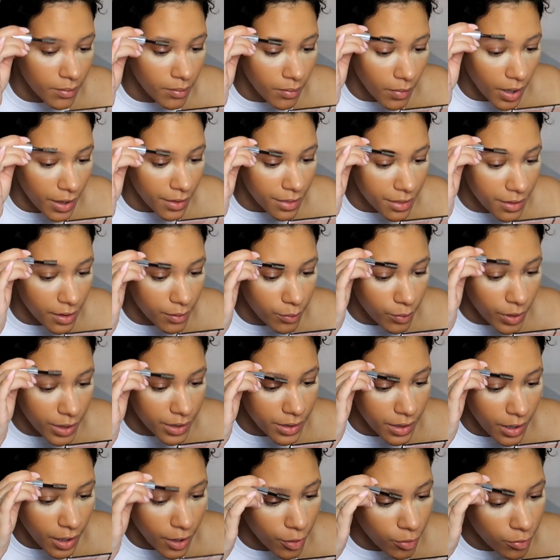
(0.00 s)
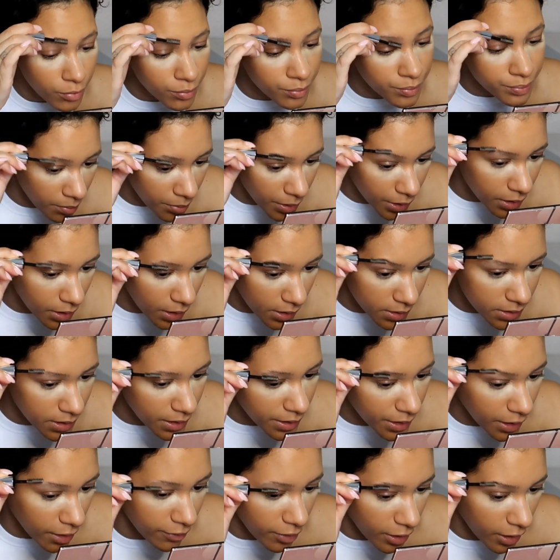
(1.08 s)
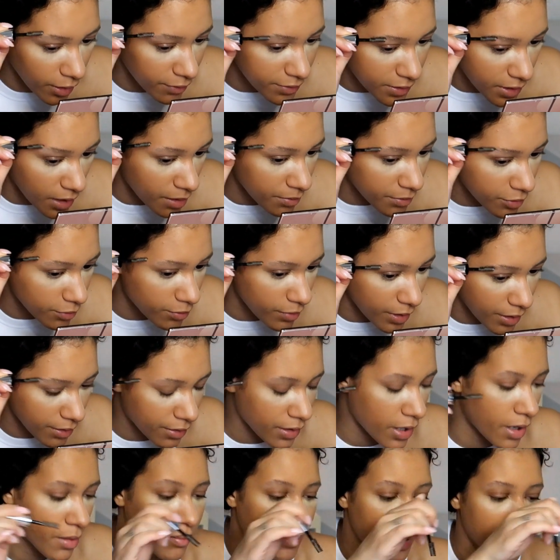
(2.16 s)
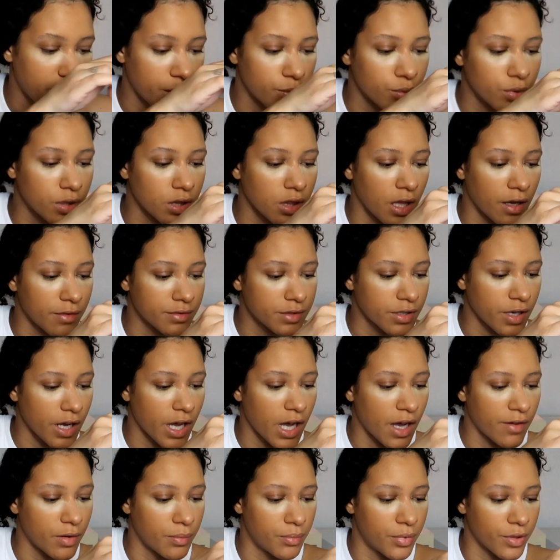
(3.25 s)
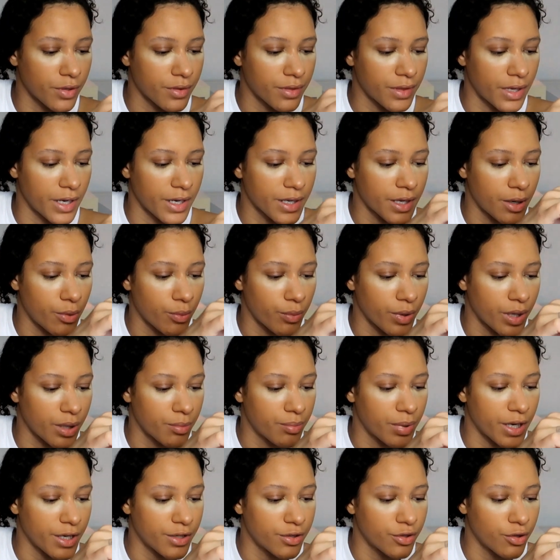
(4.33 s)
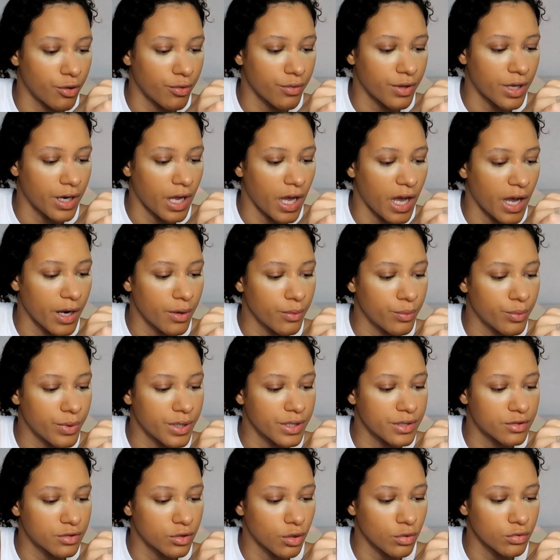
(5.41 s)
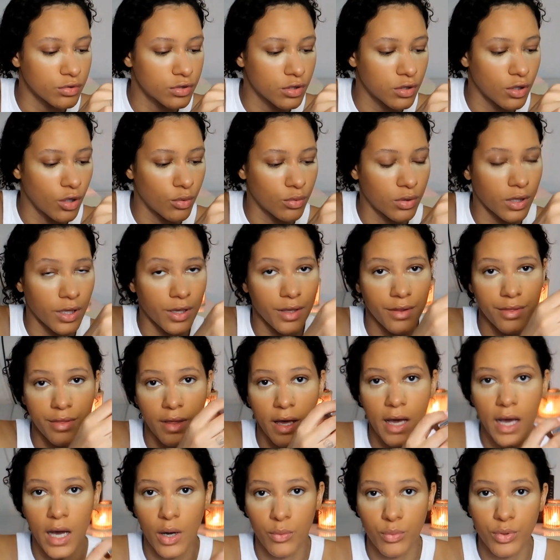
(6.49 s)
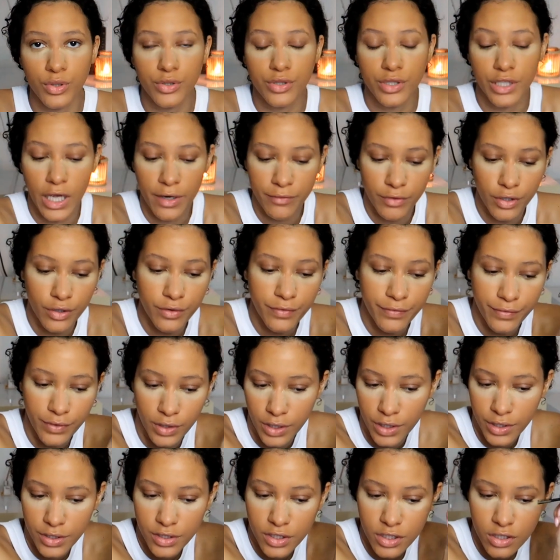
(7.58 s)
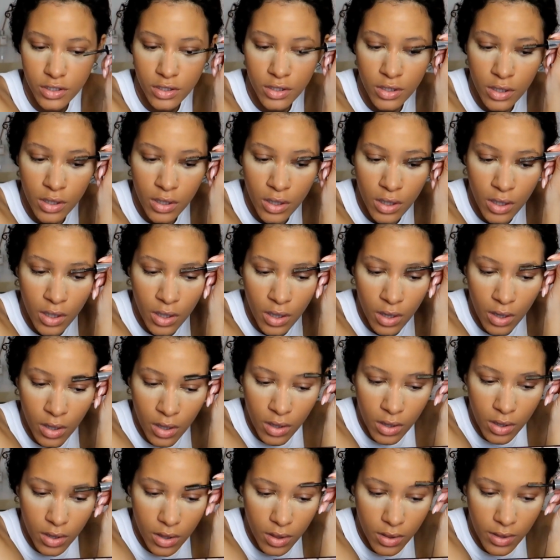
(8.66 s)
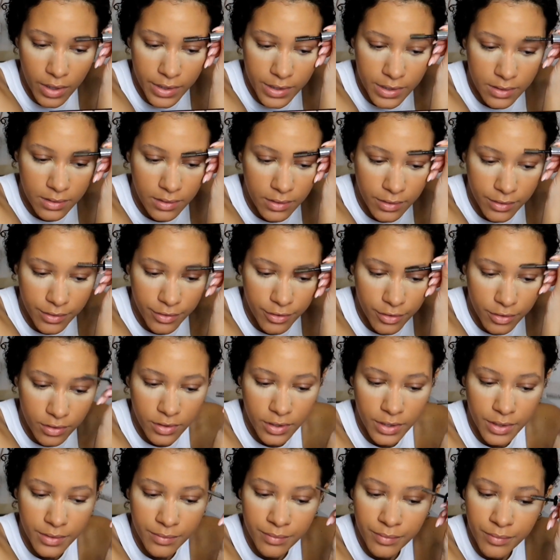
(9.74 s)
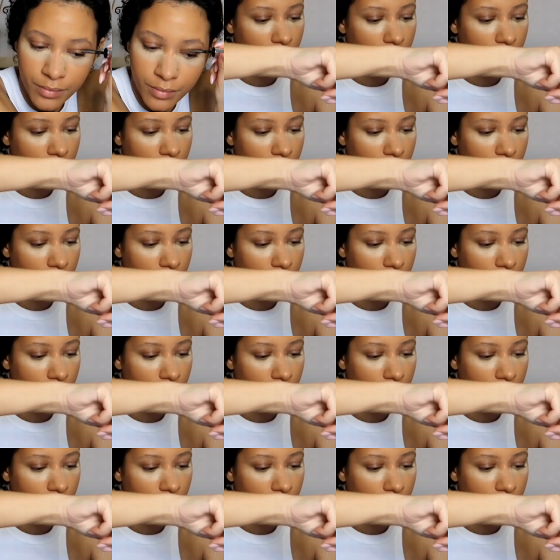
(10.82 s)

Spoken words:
my thing right now because I never have time to read them. But I would love to have a book that I can read, but I know that I read so slowly that I would never finish, like literally.